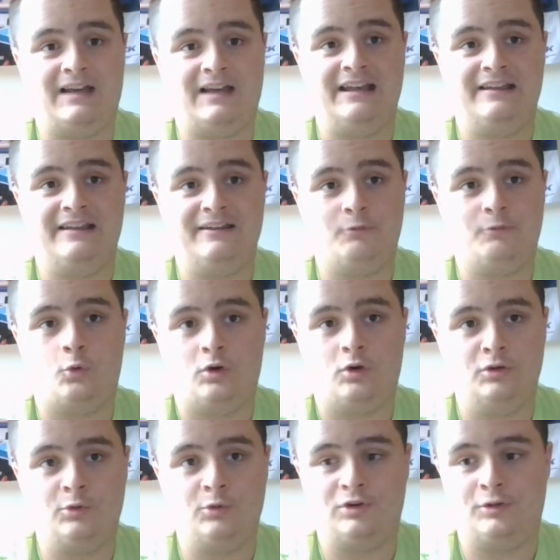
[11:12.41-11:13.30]
I
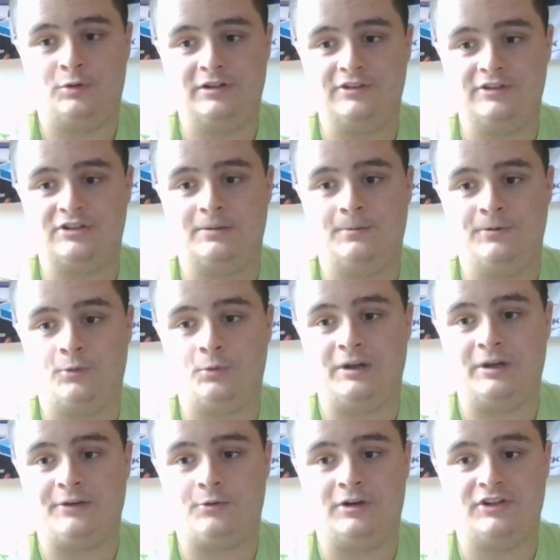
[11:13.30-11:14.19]
really wanted someone to
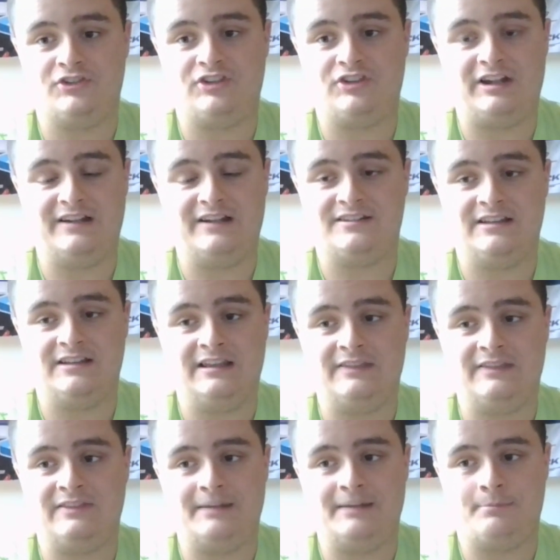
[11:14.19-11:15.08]
wreck Ross Chastain
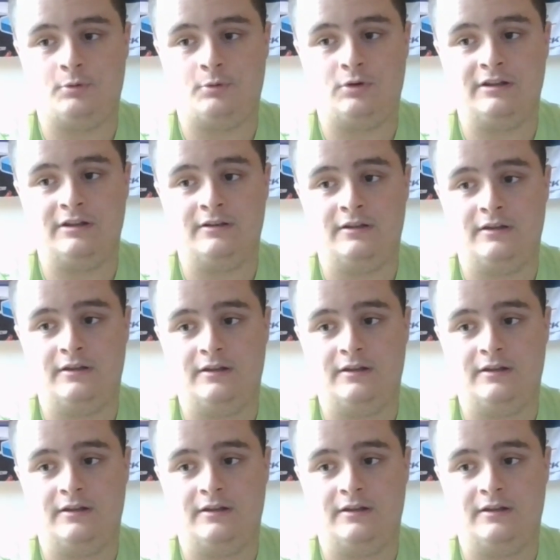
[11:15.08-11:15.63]
at that point.